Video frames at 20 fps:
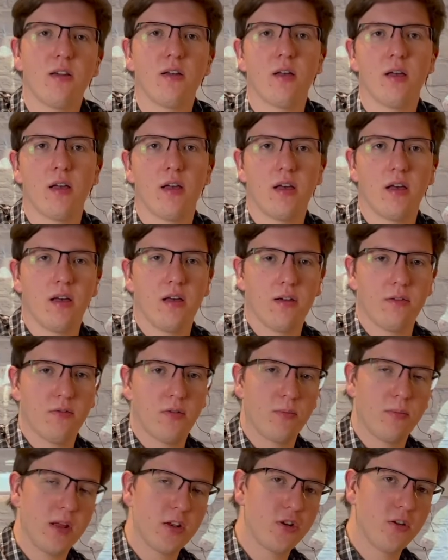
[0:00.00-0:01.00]

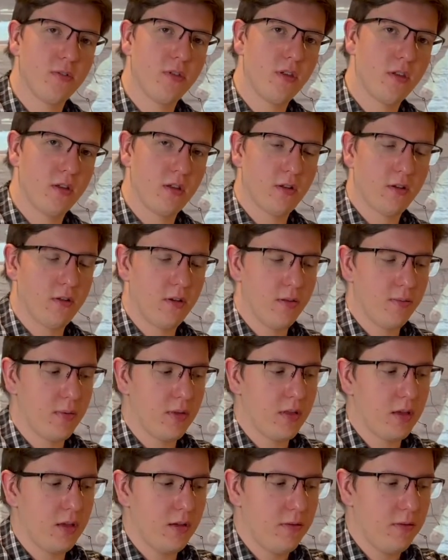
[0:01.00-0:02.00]
for much of the
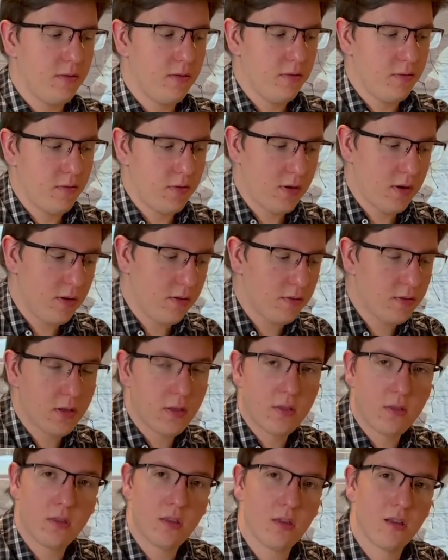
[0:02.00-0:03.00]
Christmas Eve
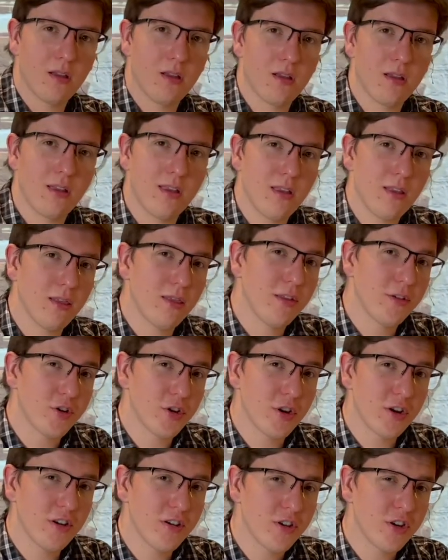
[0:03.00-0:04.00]
service in the
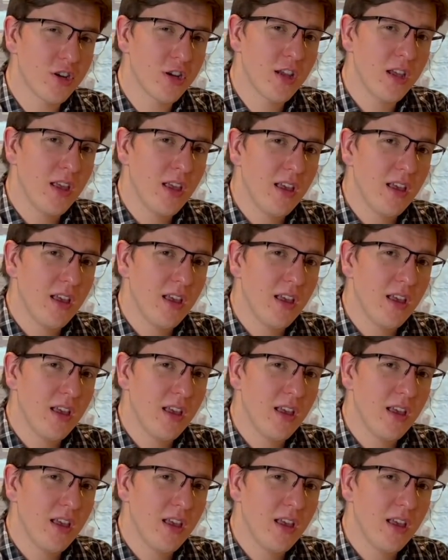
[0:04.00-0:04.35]
church,